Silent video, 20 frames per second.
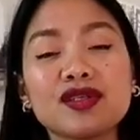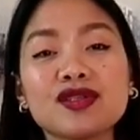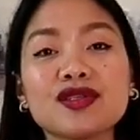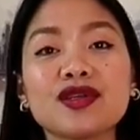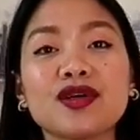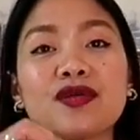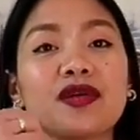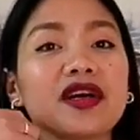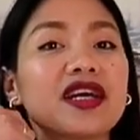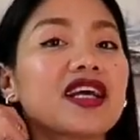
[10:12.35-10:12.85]

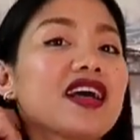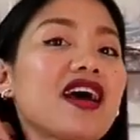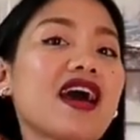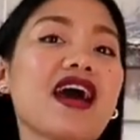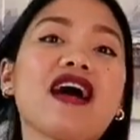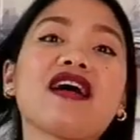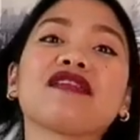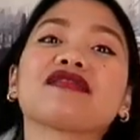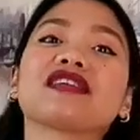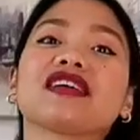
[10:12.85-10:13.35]
So we're gonna
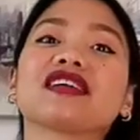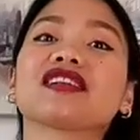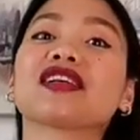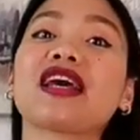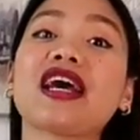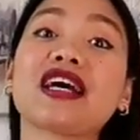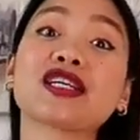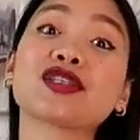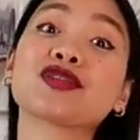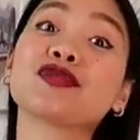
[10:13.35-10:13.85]
have that
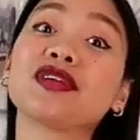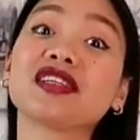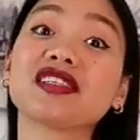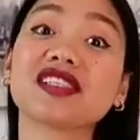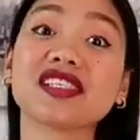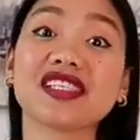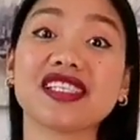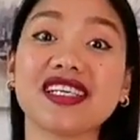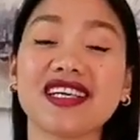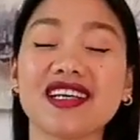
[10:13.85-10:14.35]
casual
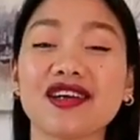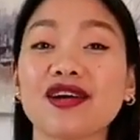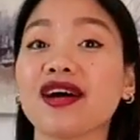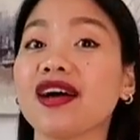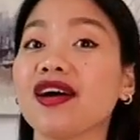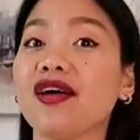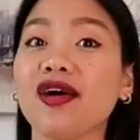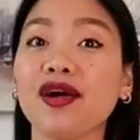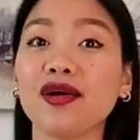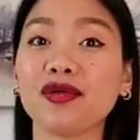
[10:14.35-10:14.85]
chic
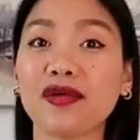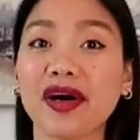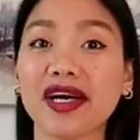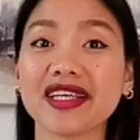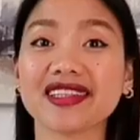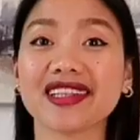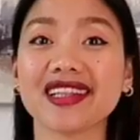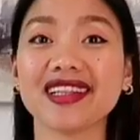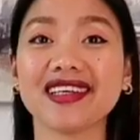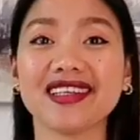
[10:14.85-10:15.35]
all
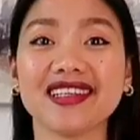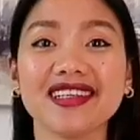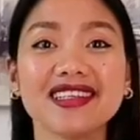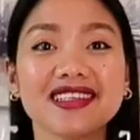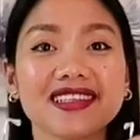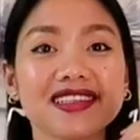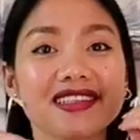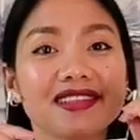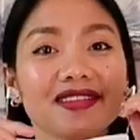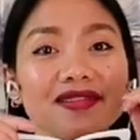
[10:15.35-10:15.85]
white
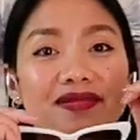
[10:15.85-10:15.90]
look.